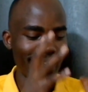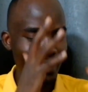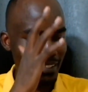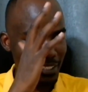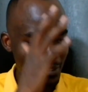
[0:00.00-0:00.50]

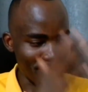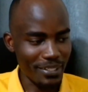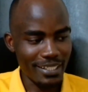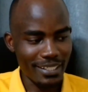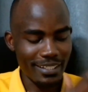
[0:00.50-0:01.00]
And this is
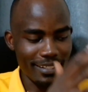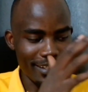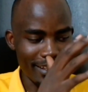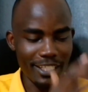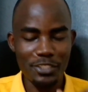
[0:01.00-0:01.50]
where
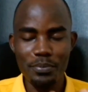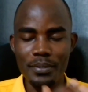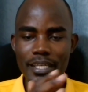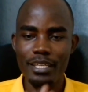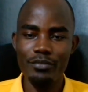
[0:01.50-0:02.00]
the
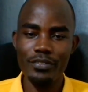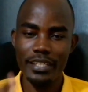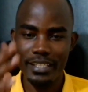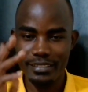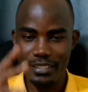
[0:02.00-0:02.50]
HP Envy
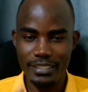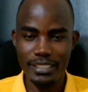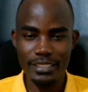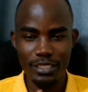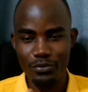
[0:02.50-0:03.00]

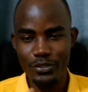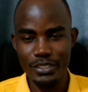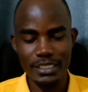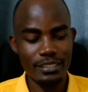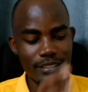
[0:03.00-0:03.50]
X360
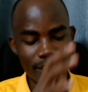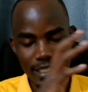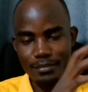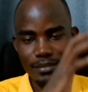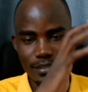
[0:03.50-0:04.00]
14
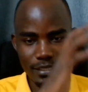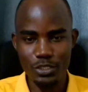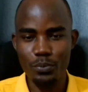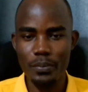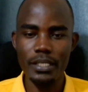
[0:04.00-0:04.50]
comes
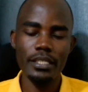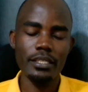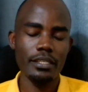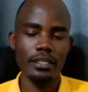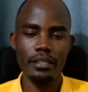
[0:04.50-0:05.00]
into play,
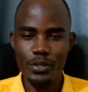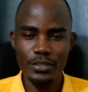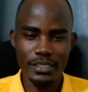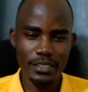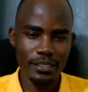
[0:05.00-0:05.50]

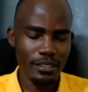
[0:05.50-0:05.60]
because